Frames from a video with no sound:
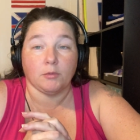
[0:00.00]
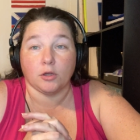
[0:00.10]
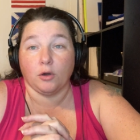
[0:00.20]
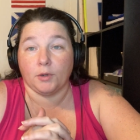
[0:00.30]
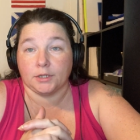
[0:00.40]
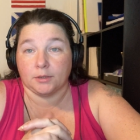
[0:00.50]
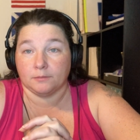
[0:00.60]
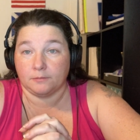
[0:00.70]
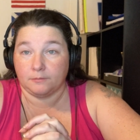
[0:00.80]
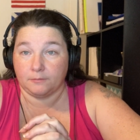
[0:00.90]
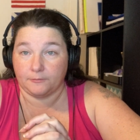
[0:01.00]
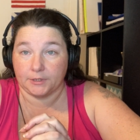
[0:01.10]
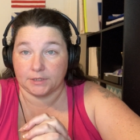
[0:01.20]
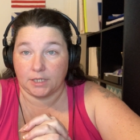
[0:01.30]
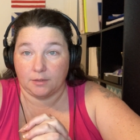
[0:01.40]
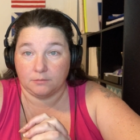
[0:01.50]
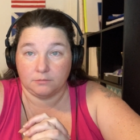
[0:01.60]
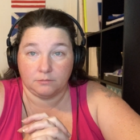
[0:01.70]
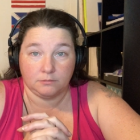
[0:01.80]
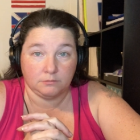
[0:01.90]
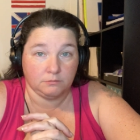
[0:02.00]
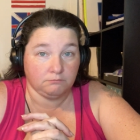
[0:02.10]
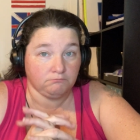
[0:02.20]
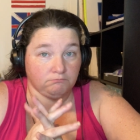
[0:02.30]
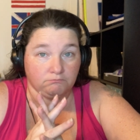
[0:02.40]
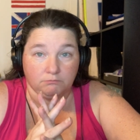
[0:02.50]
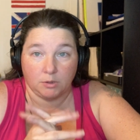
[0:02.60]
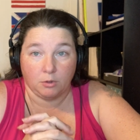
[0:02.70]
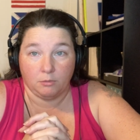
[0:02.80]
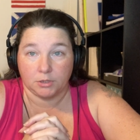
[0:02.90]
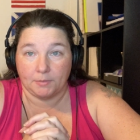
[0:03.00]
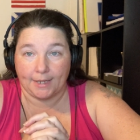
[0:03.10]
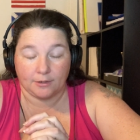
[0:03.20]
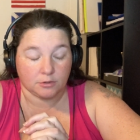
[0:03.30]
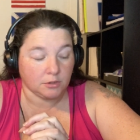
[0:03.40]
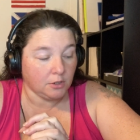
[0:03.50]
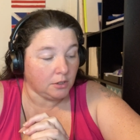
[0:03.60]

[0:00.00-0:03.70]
I'm going to go with them for this game. I'm going with the Packers.